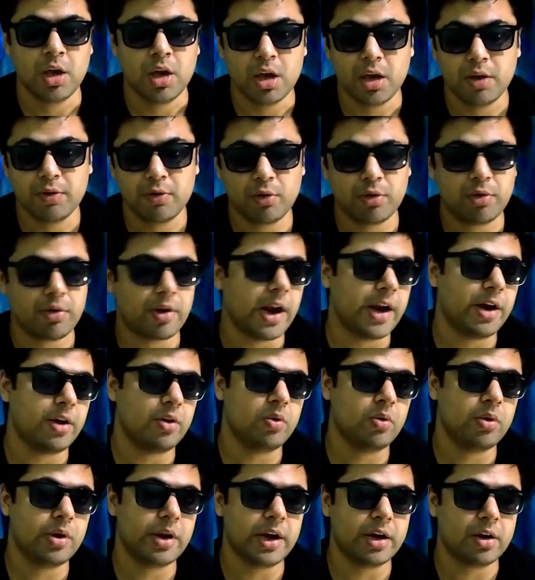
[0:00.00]
If you try
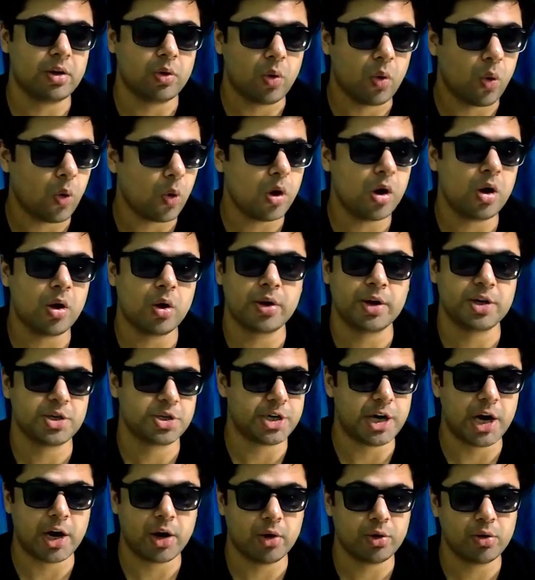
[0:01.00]
to get hold on a
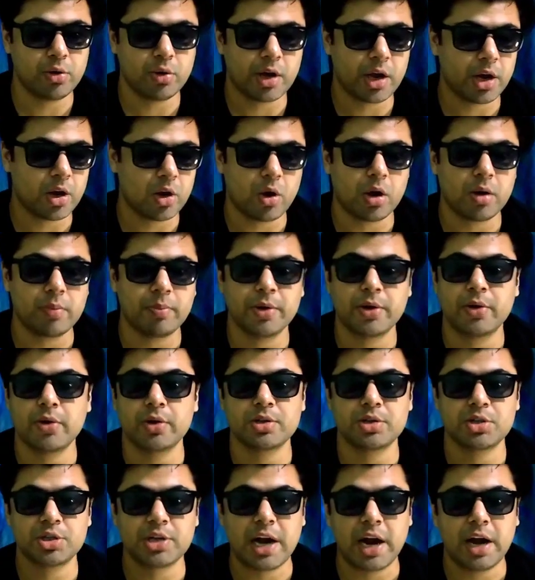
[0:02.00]
shadow, you cannot,
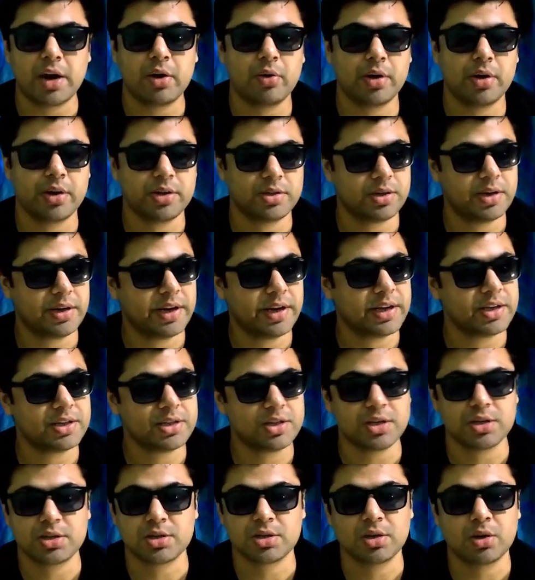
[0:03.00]
because shadow doesn't
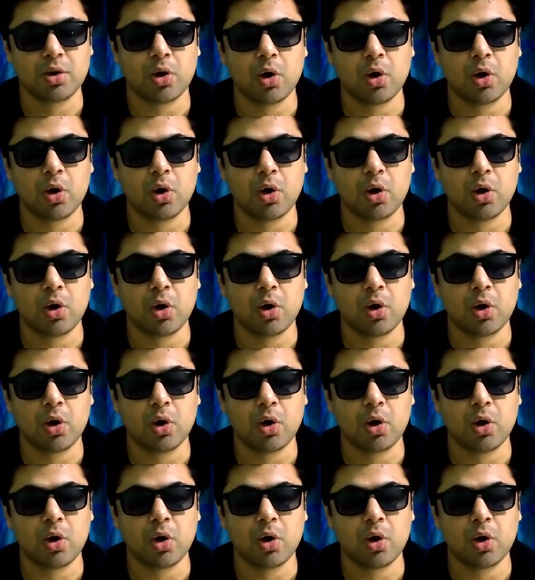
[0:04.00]
exist.